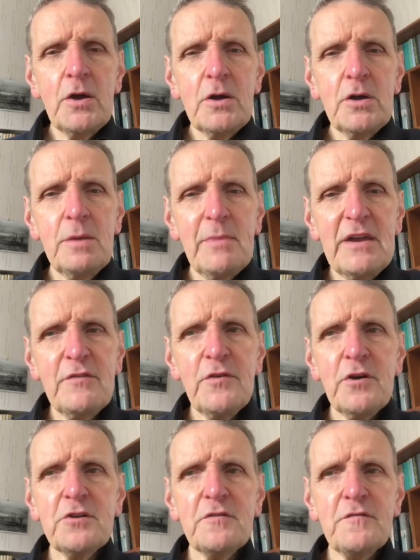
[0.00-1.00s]
You might have
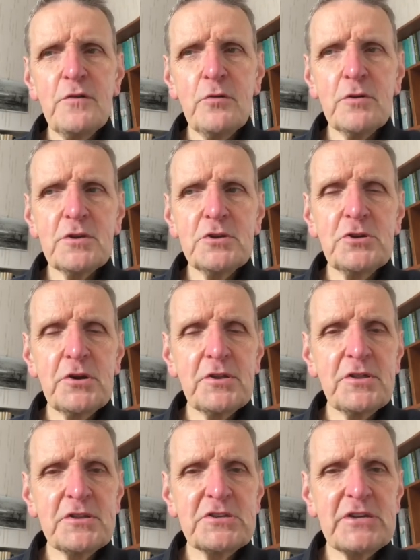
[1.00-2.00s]
heard of Lord
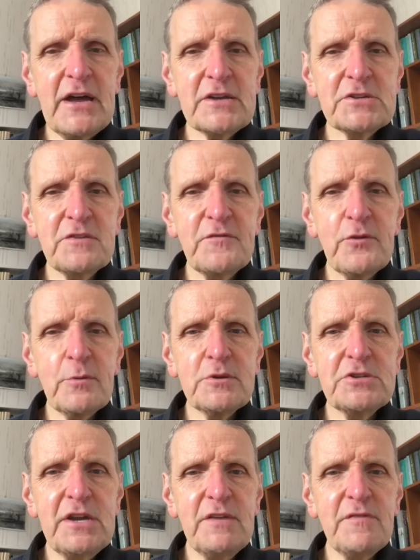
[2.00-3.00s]
Jonathan Sacks, the former
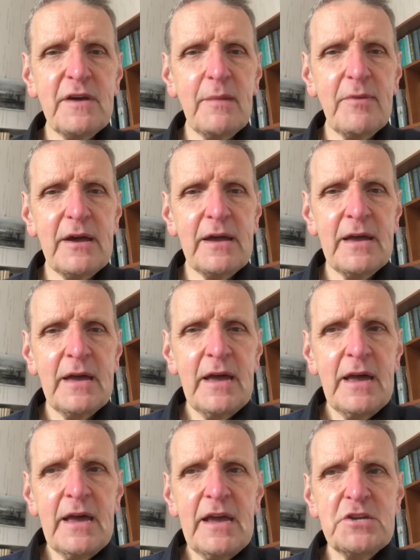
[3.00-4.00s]
chief rabbi.
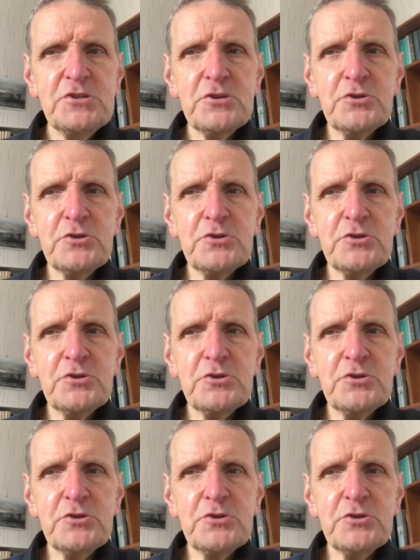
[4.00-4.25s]
He's just